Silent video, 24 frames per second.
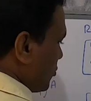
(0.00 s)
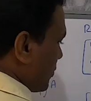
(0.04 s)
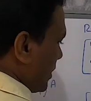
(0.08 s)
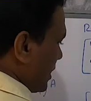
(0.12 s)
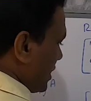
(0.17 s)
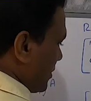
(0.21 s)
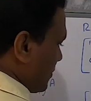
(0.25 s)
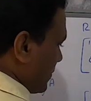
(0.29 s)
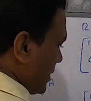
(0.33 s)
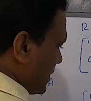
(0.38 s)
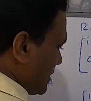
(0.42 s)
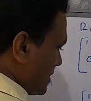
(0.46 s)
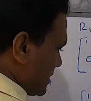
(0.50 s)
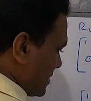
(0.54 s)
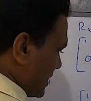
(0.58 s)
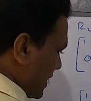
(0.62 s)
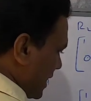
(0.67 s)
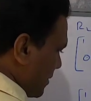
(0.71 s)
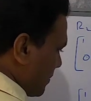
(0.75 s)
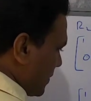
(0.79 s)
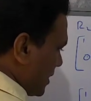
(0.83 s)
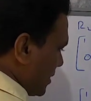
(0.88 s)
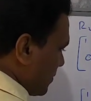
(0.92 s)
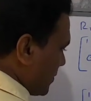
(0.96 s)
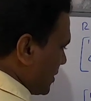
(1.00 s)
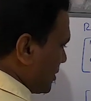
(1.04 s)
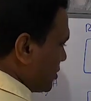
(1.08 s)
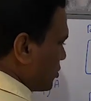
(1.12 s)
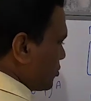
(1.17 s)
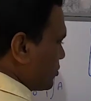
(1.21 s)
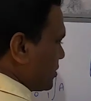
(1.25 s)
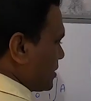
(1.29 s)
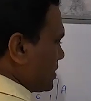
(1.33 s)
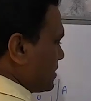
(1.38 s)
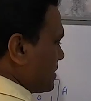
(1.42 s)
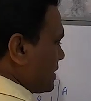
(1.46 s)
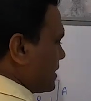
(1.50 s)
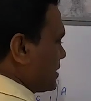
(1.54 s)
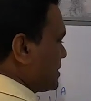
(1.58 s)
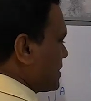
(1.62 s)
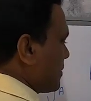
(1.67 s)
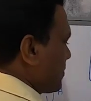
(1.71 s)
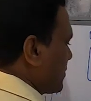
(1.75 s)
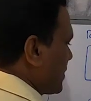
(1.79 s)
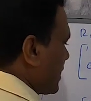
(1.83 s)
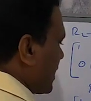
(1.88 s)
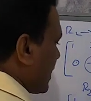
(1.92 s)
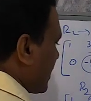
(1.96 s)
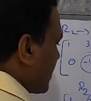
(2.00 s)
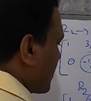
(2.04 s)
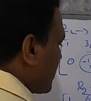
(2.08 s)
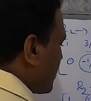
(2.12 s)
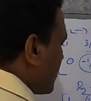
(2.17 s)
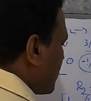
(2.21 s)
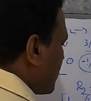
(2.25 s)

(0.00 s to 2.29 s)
You multiply the same element to this and subtract.